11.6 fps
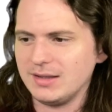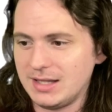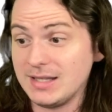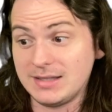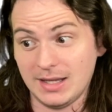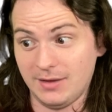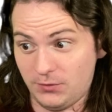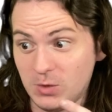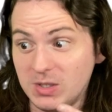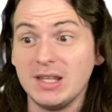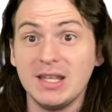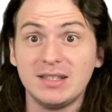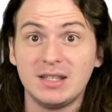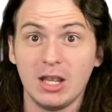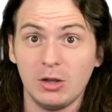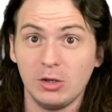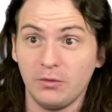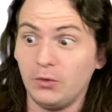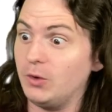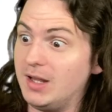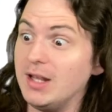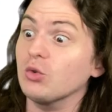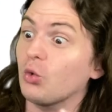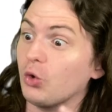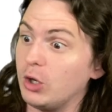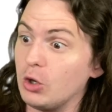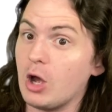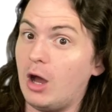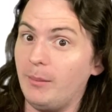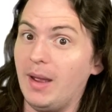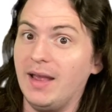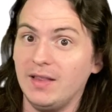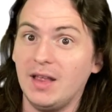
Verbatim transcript: This, if you see this thing on your food, it's real gone bad.